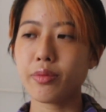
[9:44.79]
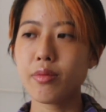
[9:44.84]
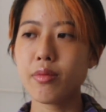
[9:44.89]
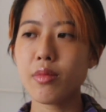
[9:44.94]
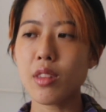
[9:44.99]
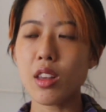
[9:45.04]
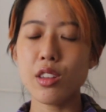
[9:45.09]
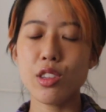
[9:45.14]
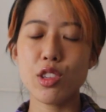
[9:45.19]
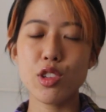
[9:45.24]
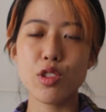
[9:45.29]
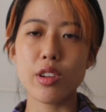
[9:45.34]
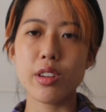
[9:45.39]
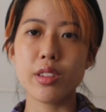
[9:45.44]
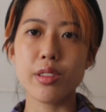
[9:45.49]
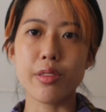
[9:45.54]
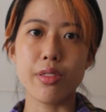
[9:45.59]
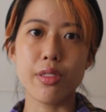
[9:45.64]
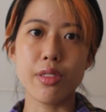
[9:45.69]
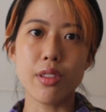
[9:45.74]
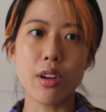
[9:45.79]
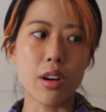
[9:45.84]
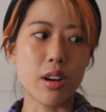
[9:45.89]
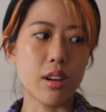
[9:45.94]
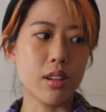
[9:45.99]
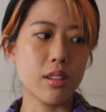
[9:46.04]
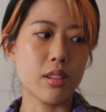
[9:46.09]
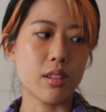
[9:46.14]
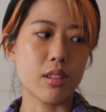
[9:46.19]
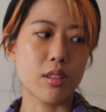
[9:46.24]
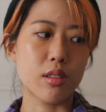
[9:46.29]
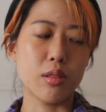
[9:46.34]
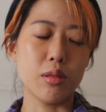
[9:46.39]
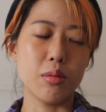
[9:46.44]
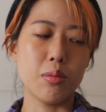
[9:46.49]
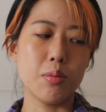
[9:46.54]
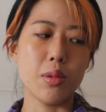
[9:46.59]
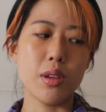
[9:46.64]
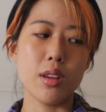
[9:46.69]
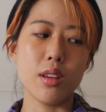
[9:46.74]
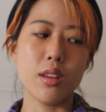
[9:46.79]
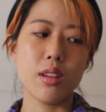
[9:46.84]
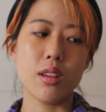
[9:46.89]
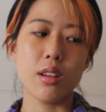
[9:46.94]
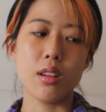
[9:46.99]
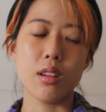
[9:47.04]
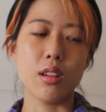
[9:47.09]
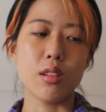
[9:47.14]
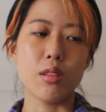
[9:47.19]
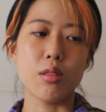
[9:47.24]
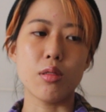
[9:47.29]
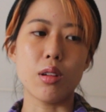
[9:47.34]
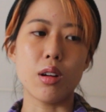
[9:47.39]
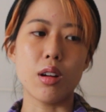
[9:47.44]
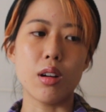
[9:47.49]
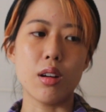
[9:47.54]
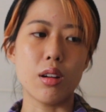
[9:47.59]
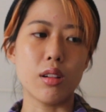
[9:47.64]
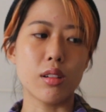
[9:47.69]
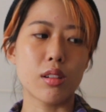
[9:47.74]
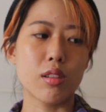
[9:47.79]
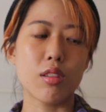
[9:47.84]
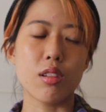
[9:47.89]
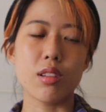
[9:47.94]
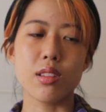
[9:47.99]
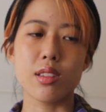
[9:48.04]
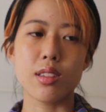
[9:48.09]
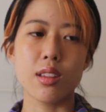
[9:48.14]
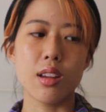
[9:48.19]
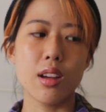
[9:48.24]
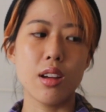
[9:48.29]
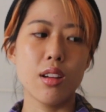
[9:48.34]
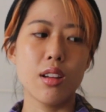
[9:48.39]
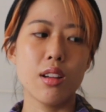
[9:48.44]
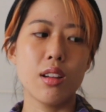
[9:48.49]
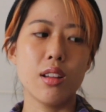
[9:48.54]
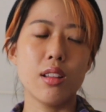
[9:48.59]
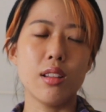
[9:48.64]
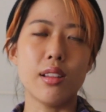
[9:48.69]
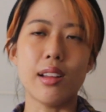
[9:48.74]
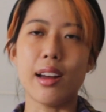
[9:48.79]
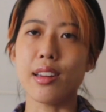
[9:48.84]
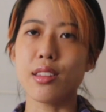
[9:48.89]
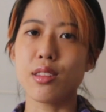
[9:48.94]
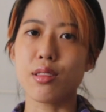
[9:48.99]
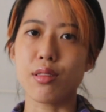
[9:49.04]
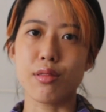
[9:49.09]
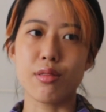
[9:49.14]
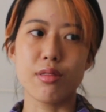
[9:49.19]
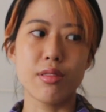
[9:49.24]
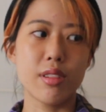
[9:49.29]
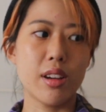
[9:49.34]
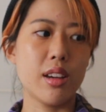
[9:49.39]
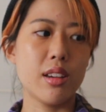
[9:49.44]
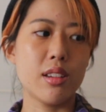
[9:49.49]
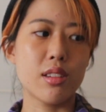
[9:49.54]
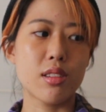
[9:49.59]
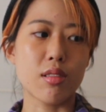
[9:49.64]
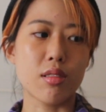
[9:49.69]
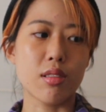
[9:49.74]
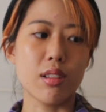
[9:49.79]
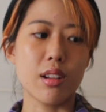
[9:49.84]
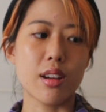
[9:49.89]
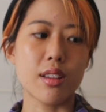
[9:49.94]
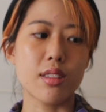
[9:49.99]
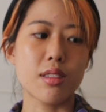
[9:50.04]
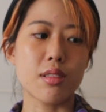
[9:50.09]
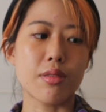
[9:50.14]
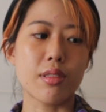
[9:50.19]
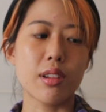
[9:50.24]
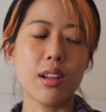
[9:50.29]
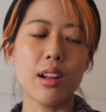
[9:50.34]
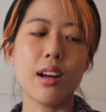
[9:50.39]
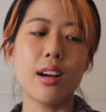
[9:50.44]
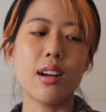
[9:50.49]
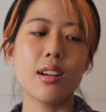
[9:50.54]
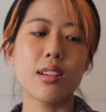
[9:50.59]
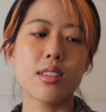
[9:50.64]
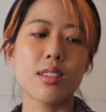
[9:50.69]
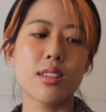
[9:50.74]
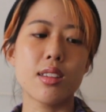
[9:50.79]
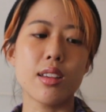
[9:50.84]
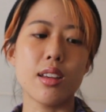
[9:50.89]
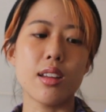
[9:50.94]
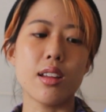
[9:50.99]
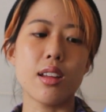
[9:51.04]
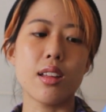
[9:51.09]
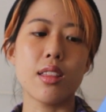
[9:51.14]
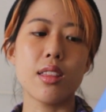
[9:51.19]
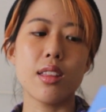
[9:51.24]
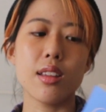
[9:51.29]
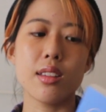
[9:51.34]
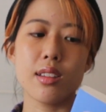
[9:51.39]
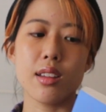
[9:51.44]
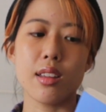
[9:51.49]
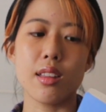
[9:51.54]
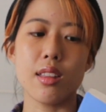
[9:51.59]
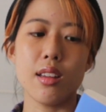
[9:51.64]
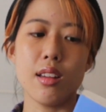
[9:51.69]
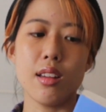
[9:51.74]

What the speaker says: strands of thought. It could be across lines of race or lines of class and things like that. I